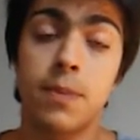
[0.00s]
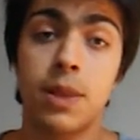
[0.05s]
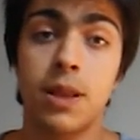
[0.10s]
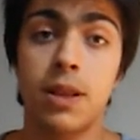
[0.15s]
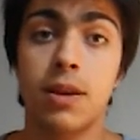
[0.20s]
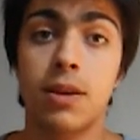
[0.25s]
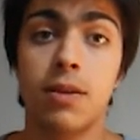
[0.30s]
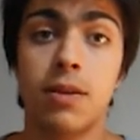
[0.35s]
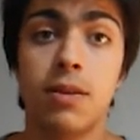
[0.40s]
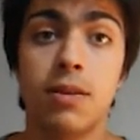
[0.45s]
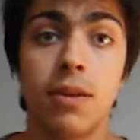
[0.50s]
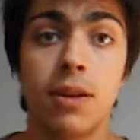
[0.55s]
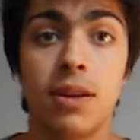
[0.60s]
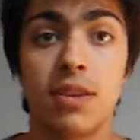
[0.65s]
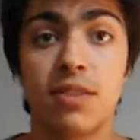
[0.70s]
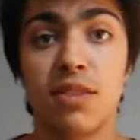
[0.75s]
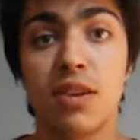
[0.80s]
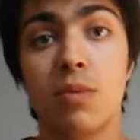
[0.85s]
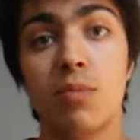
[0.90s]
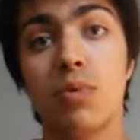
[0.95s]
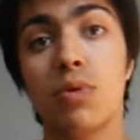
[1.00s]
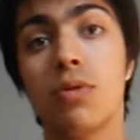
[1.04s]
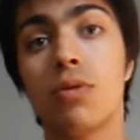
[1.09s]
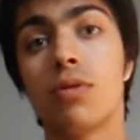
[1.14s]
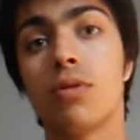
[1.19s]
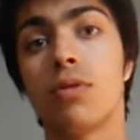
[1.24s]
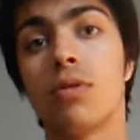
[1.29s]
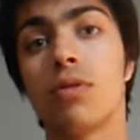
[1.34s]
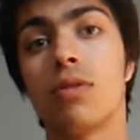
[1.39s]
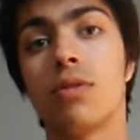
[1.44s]
Like an
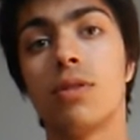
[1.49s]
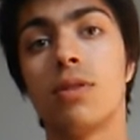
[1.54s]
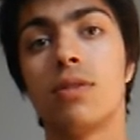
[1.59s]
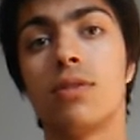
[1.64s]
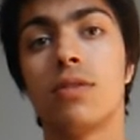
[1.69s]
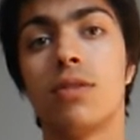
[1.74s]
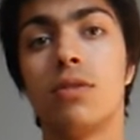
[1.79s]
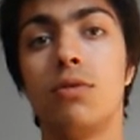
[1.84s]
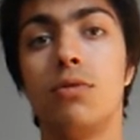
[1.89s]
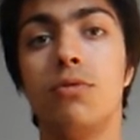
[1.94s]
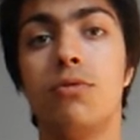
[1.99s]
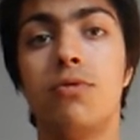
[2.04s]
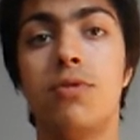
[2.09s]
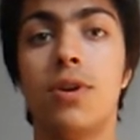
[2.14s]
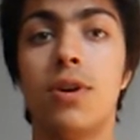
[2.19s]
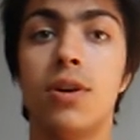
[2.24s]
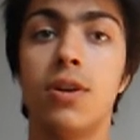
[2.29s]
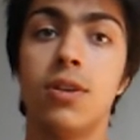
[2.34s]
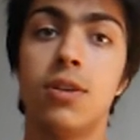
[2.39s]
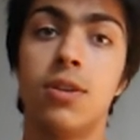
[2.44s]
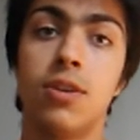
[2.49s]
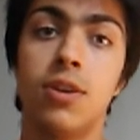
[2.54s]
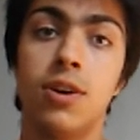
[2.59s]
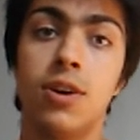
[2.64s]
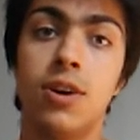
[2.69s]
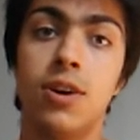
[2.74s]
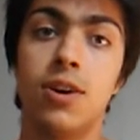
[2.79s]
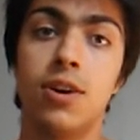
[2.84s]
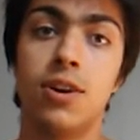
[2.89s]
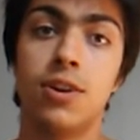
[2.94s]
example, let's say you fall
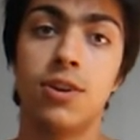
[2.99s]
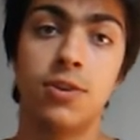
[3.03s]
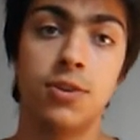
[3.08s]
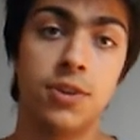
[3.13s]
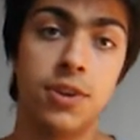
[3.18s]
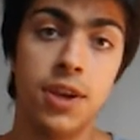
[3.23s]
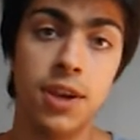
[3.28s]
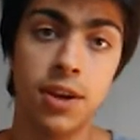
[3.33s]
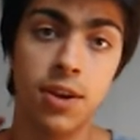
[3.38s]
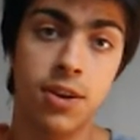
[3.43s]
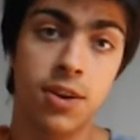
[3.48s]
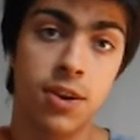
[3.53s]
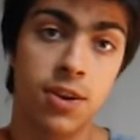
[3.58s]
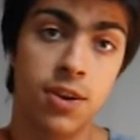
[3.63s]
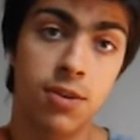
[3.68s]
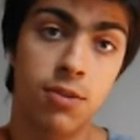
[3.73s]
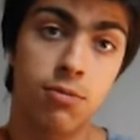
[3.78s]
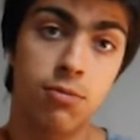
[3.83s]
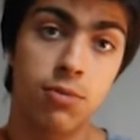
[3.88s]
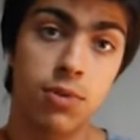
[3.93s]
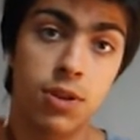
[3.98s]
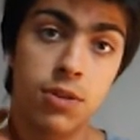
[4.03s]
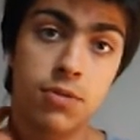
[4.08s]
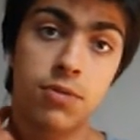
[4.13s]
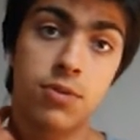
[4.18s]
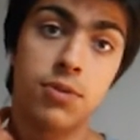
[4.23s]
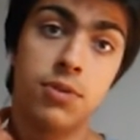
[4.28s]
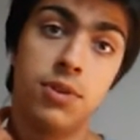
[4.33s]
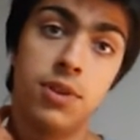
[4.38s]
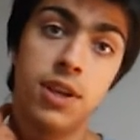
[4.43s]
on your neck. Well,
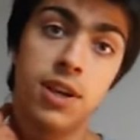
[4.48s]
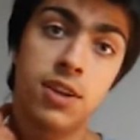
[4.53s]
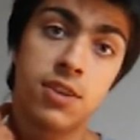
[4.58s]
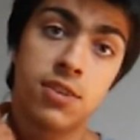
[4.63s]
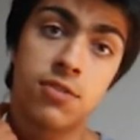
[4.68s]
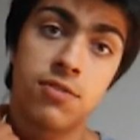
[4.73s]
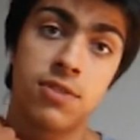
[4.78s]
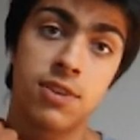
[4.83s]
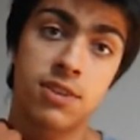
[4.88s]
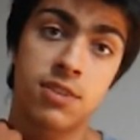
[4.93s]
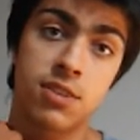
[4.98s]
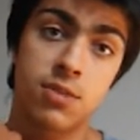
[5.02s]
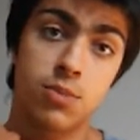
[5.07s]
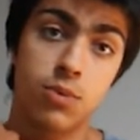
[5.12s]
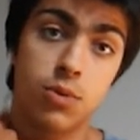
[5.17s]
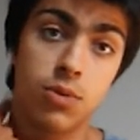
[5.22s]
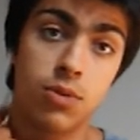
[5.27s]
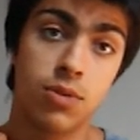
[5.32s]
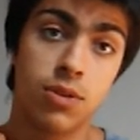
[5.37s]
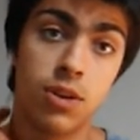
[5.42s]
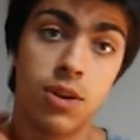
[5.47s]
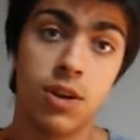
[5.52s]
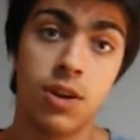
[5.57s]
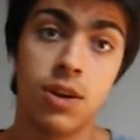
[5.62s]
if your neck is flexible,